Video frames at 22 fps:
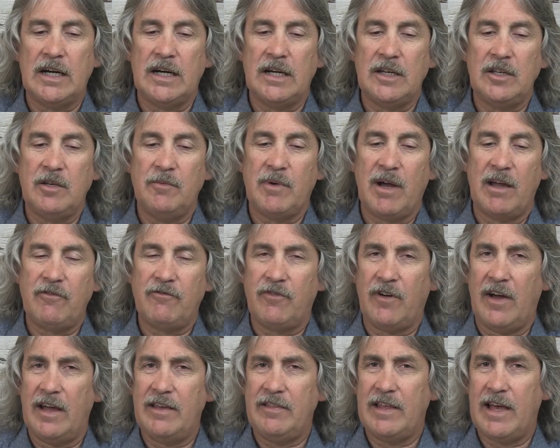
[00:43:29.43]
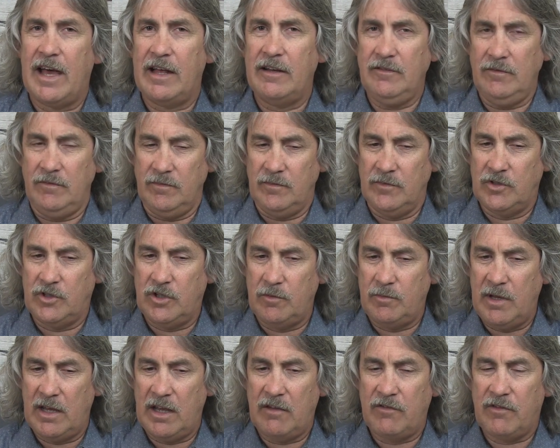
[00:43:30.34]
you might find that to
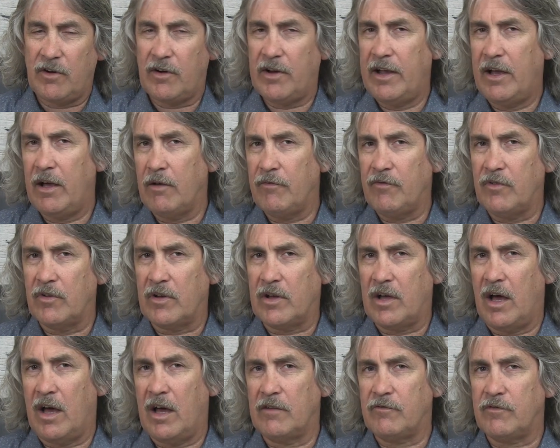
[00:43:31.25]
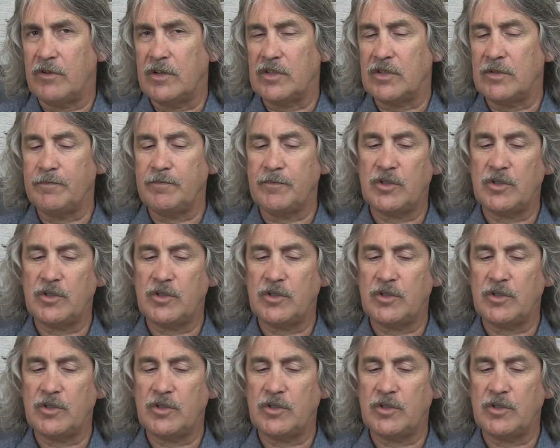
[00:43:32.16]
be a very helpful conference.